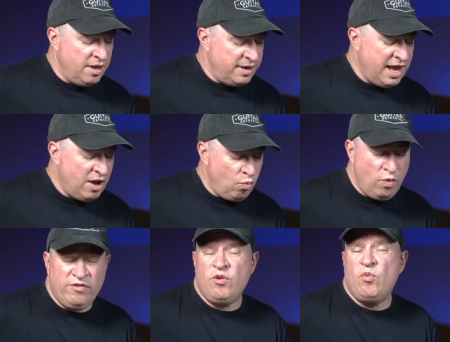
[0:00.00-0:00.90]
Now,
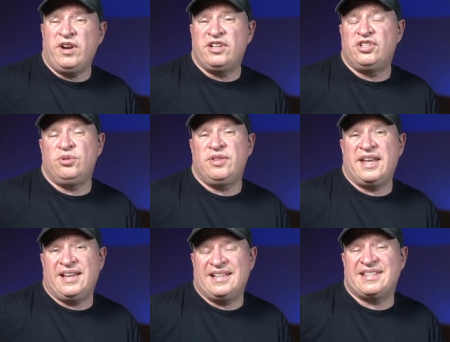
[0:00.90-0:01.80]
what if we wanted to do
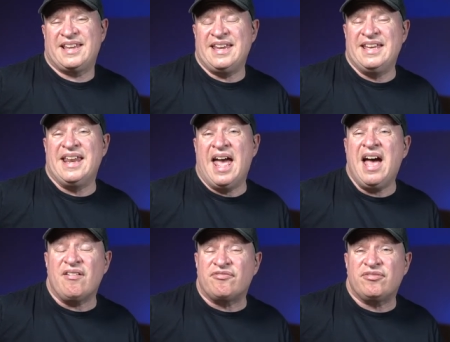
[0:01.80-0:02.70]
that, let's say, in
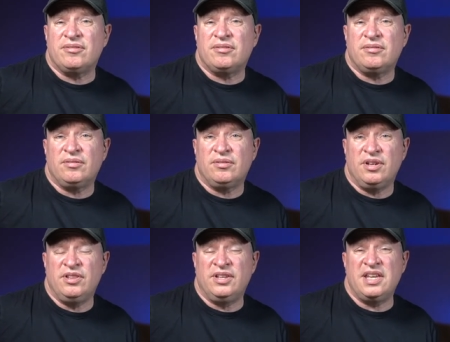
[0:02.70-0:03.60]
F,
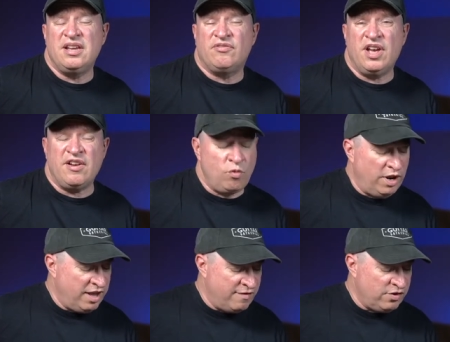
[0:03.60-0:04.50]
in the key of F?
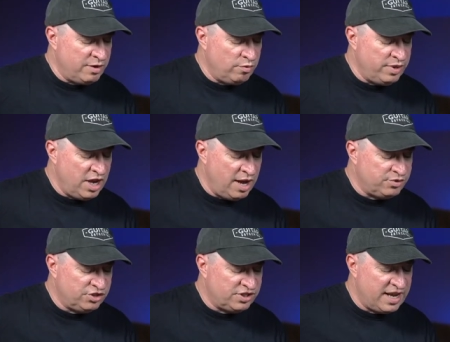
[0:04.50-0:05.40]
Well, everything would be
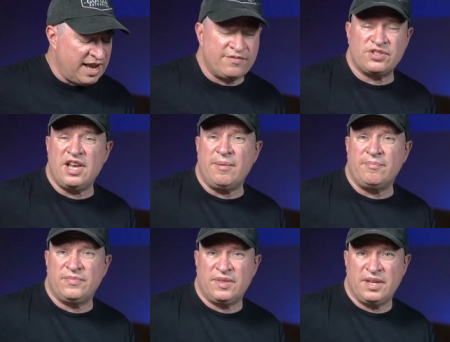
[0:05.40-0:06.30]
up just a half step.
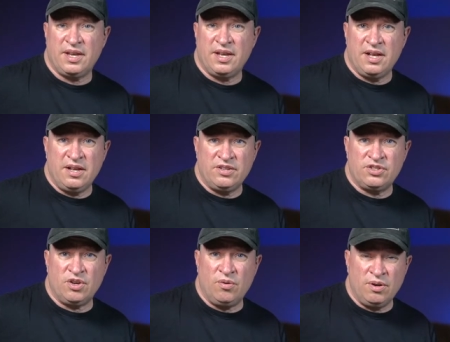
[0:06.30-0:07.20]

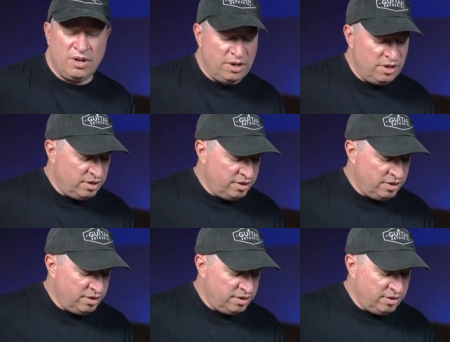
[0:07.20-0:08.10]
So
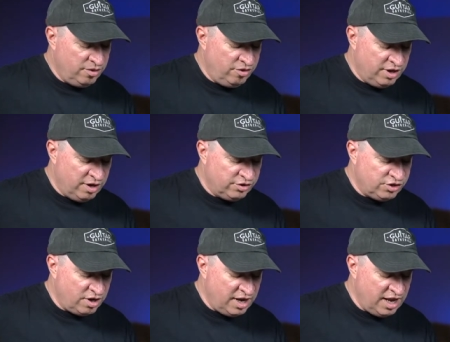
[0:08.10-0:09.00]

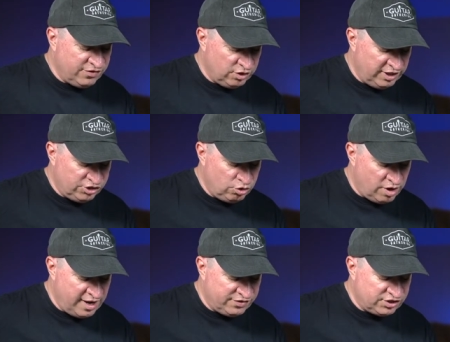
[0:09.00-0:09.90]
there's our F. So let's do
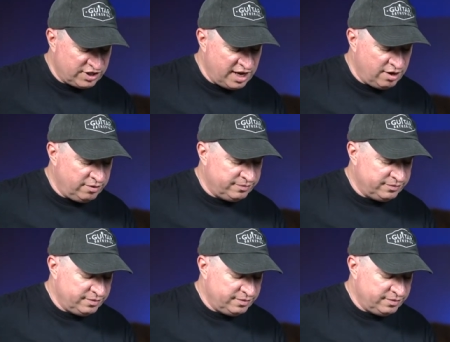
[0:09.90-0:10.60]
our F scale.